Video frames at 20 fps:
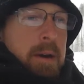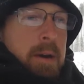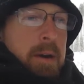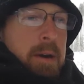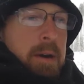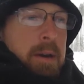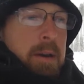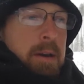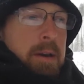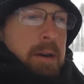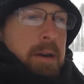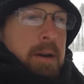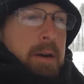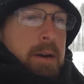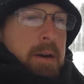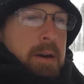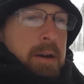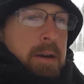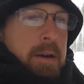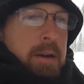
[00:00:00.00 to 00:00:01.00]
And
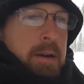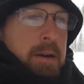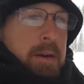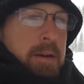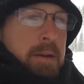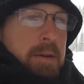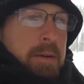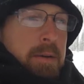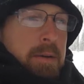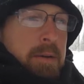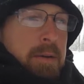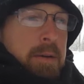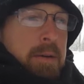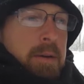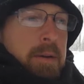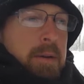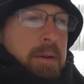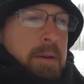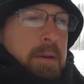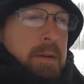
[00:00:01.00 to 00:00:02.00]
you know,
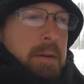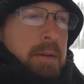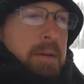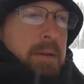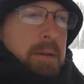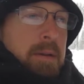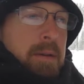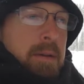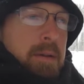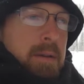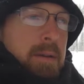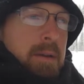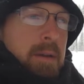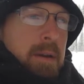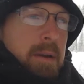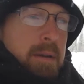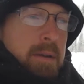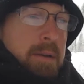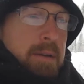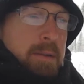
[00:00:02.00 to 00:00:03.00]

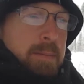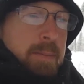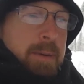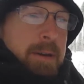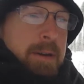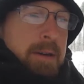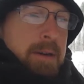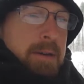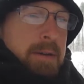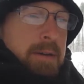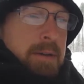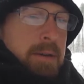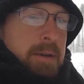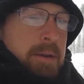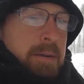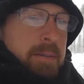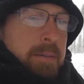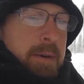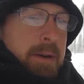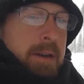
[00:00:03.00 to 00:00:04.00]
just because
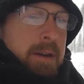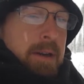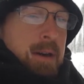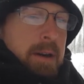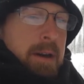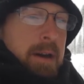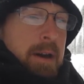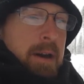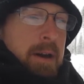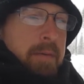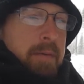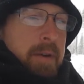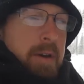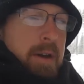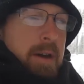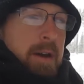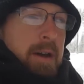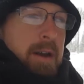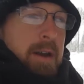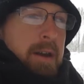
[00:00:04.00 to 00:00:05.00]
you might not have a
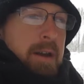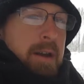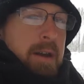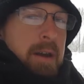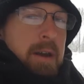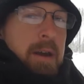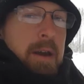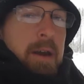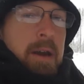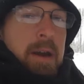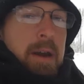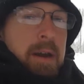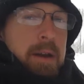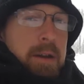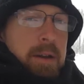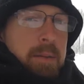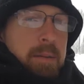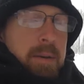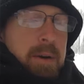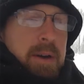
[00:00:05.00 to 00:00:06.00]
lot,
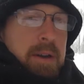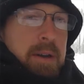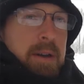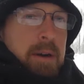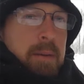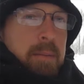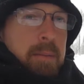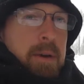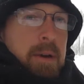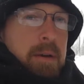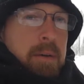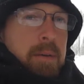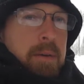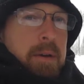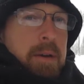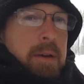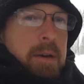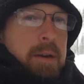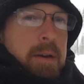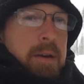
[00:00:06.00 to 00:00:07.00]
and you might not be able
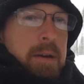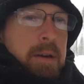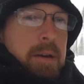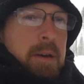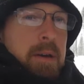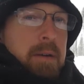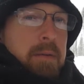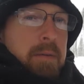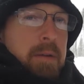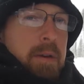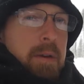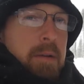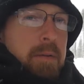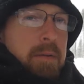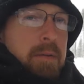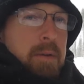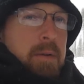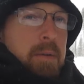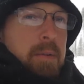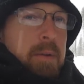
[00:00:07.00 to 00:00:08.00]
to give
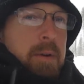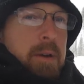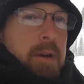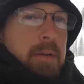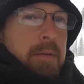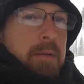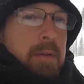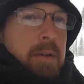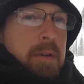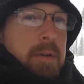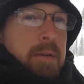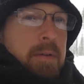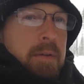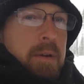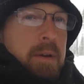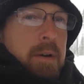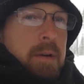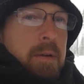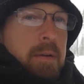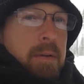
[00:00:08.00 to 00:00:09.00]
gifts or whatever this
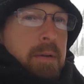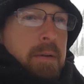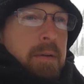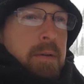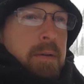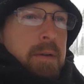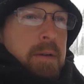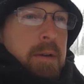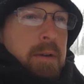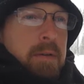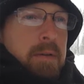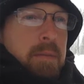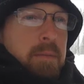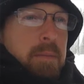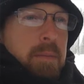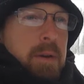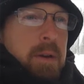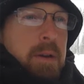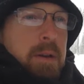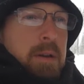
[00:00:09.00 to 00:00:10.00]
year,
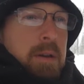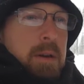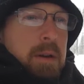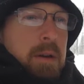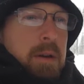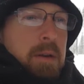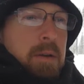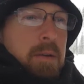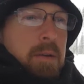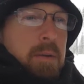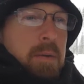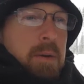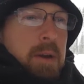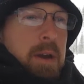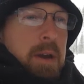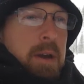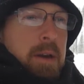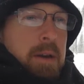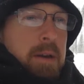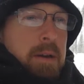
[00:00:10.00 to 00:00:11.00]
doesn't mean that you
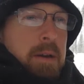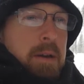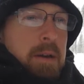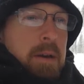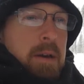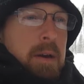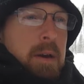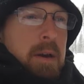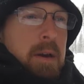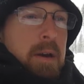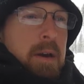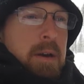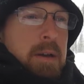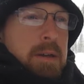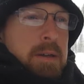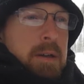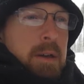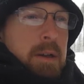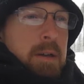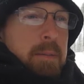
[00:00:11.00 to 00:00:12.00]
can't
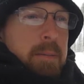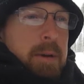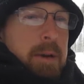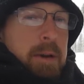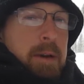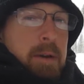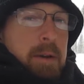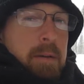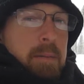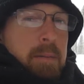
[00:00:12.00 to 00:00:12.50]
celebrate